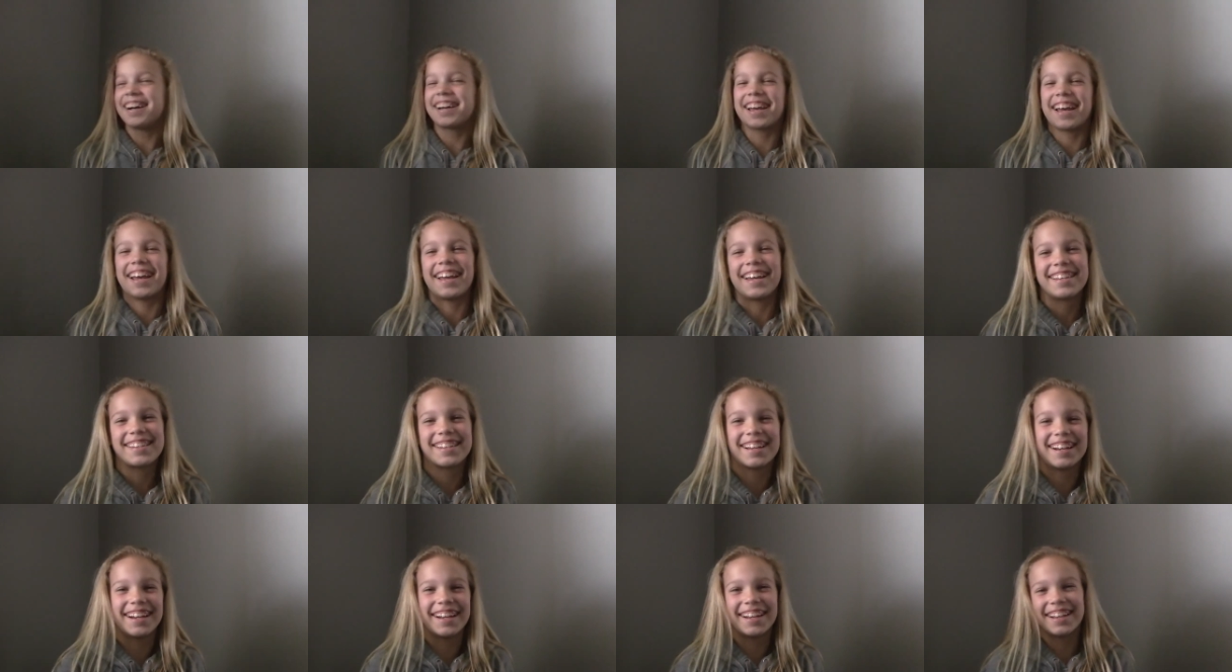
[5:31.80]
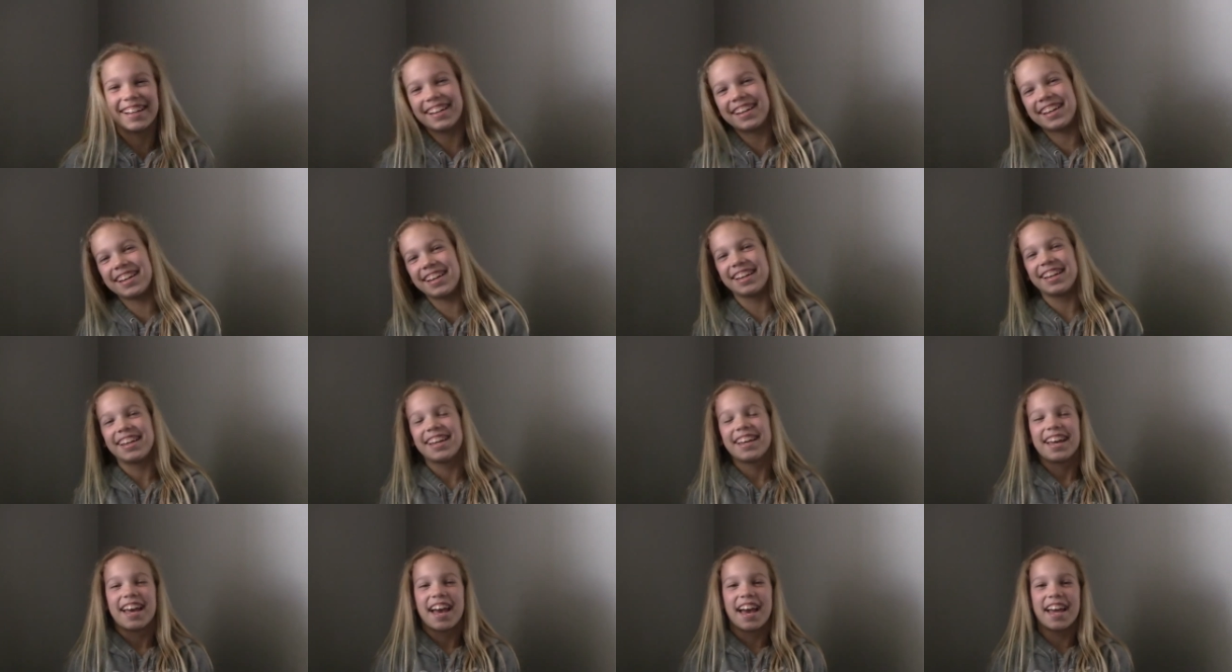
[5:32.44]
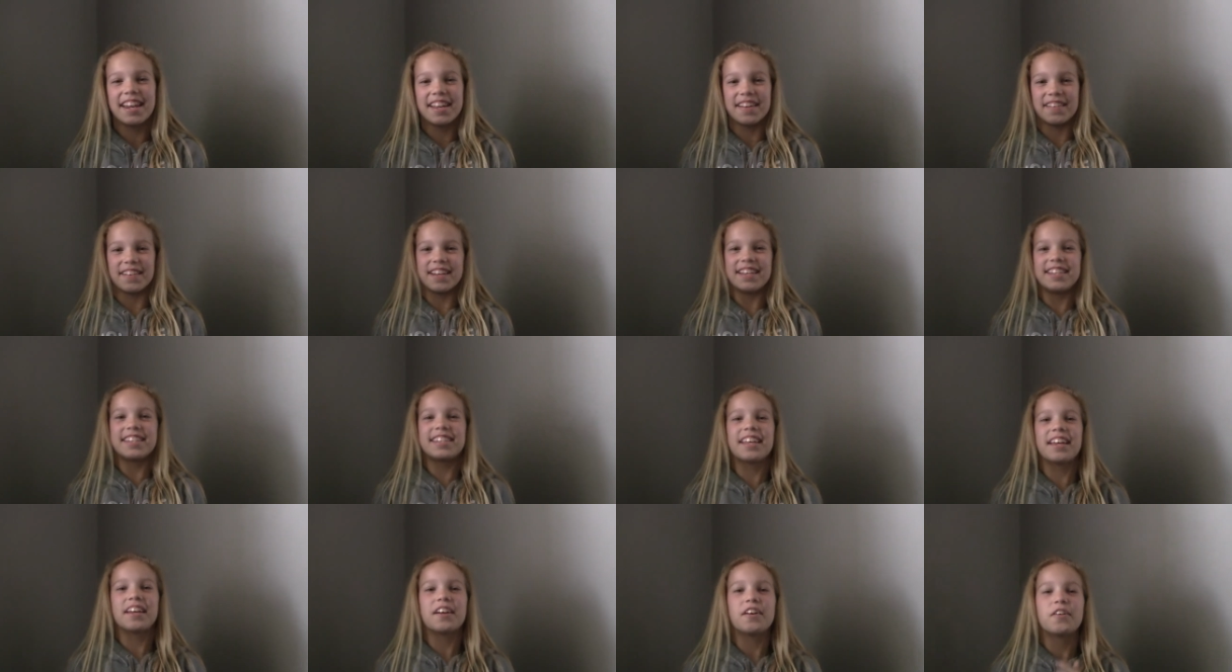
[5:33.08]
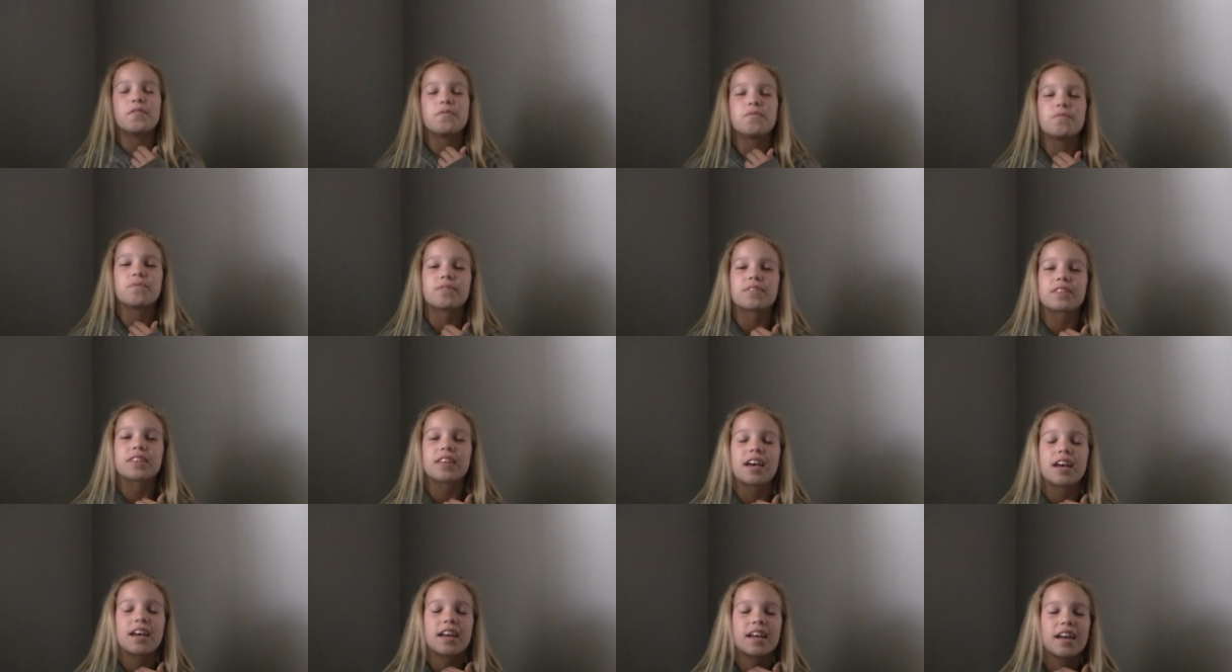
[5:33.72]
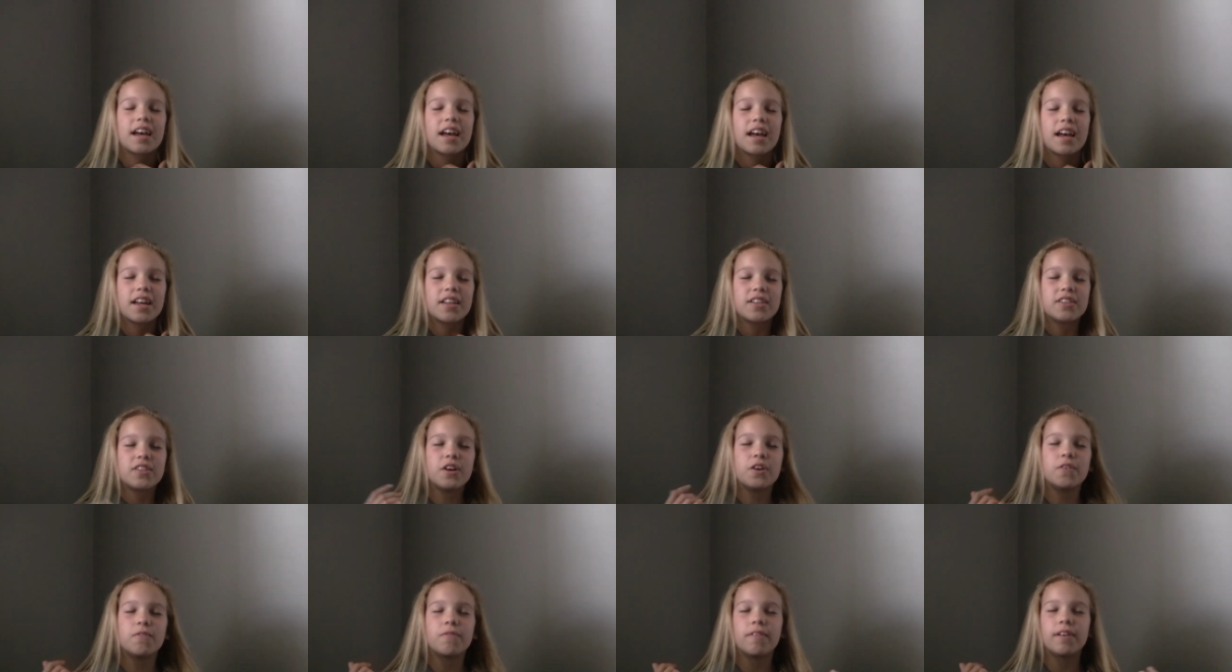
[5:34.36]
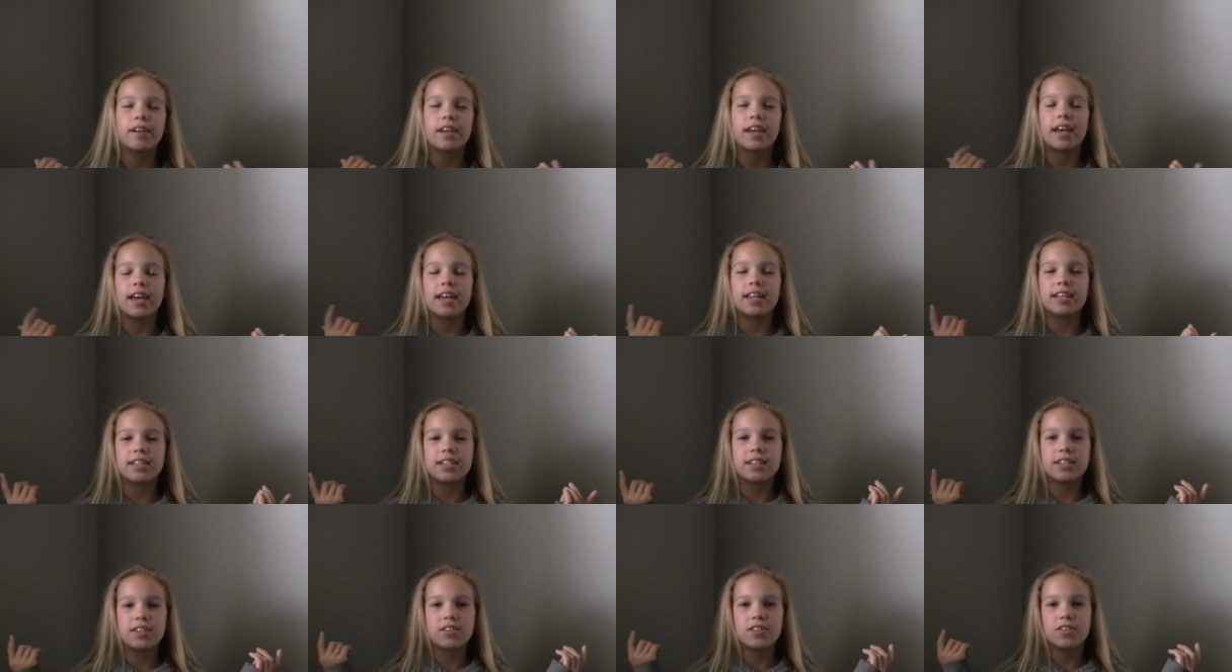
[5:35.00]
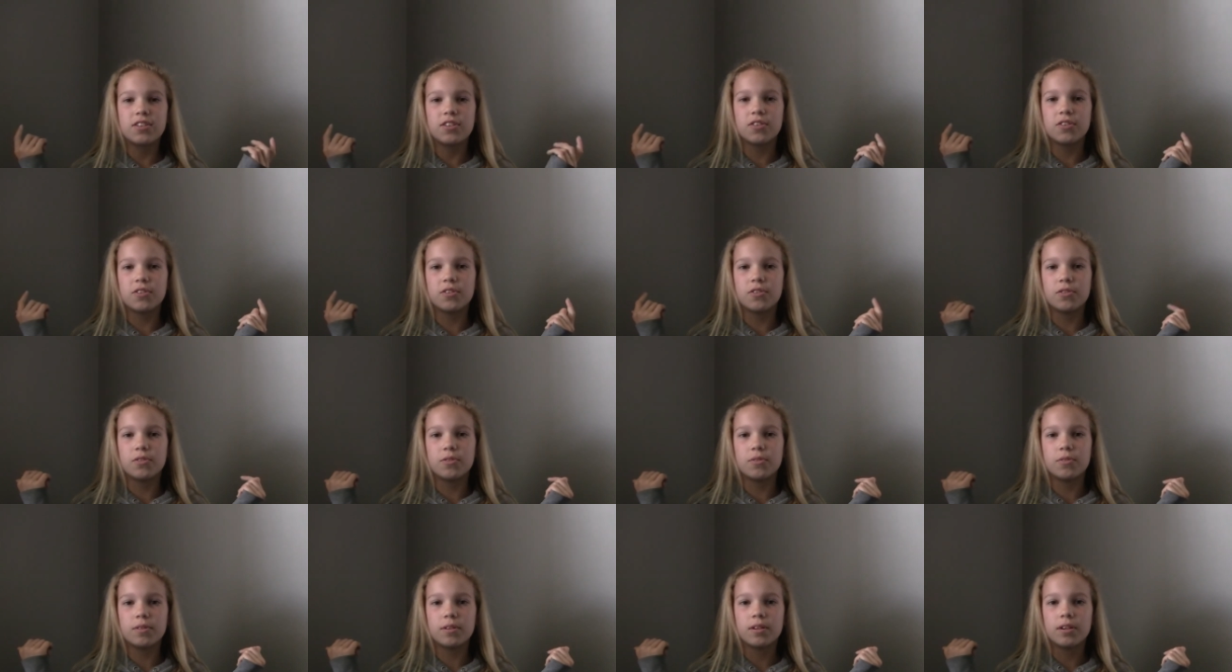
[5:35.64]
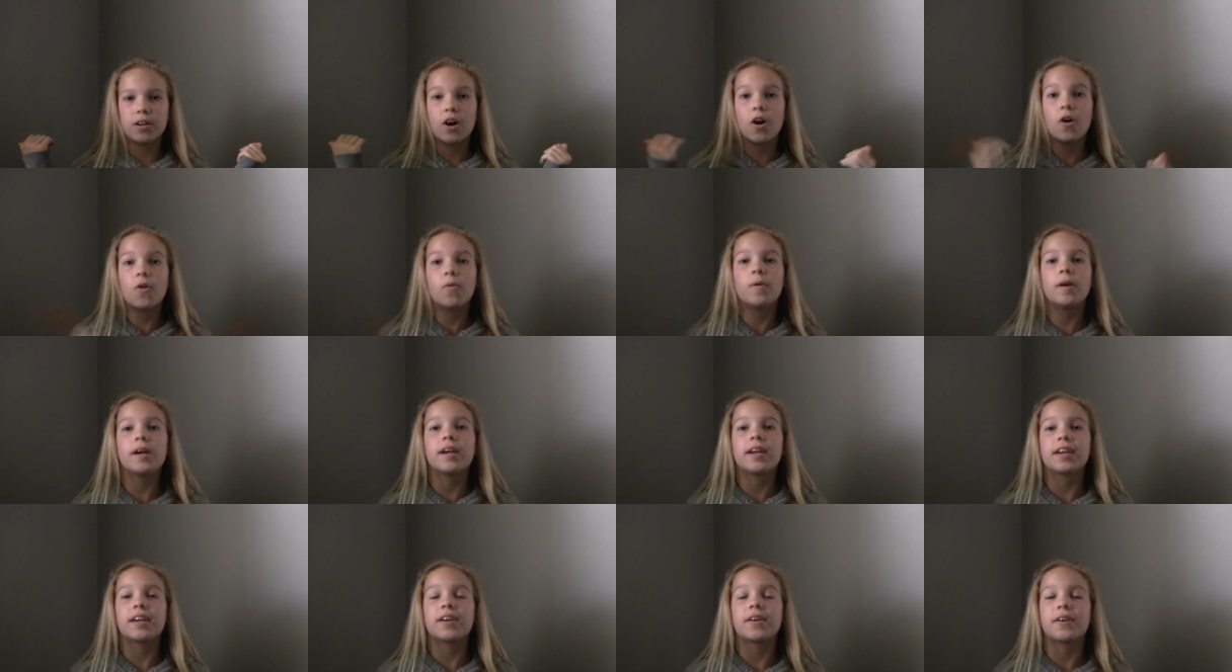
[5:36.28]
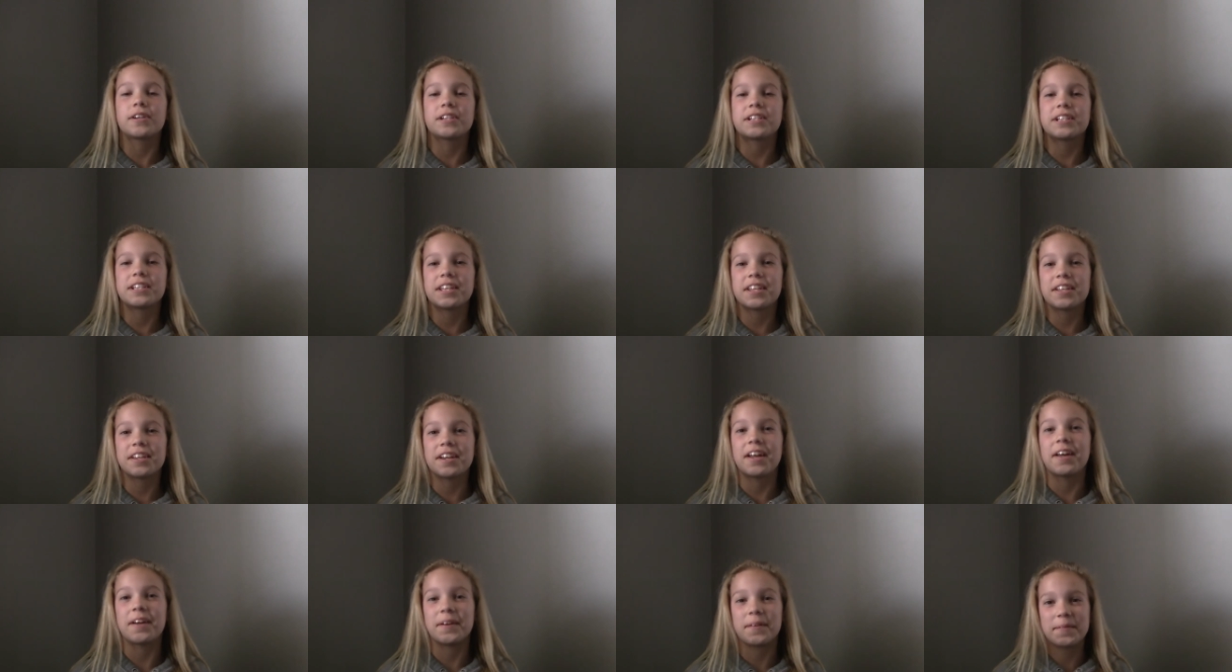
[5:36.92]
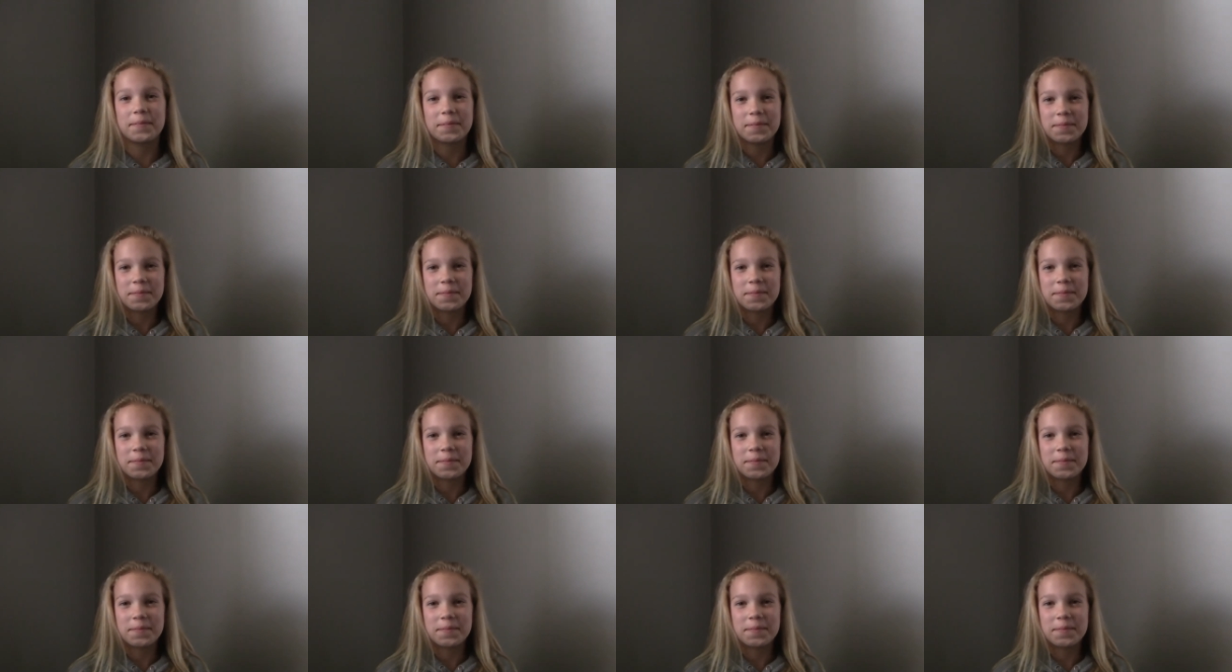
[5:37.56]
okay, sorry. Uh, anyways, uh, don't forget to. Oh wait, question of the day.